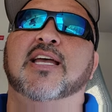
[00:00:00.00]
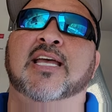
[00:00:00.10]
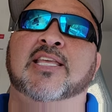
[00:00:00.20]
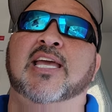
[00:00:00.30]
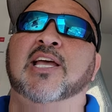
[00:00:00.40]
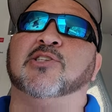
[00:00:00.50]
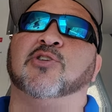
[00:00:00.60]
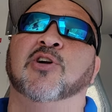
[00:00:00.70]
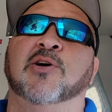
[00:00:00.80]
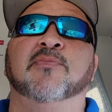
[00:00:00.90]
in the
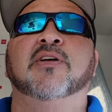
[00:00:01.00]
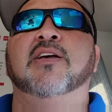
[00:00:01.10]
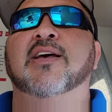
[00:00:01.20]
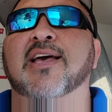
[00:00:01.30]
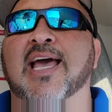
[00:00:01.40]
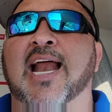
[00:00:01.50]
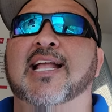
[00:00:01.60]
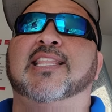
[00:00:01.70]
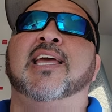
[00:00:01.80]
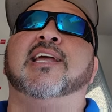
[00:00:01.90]
interim. And
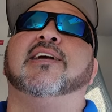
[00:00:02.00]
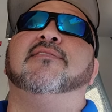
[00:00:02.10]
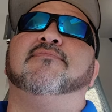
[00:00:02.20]
I think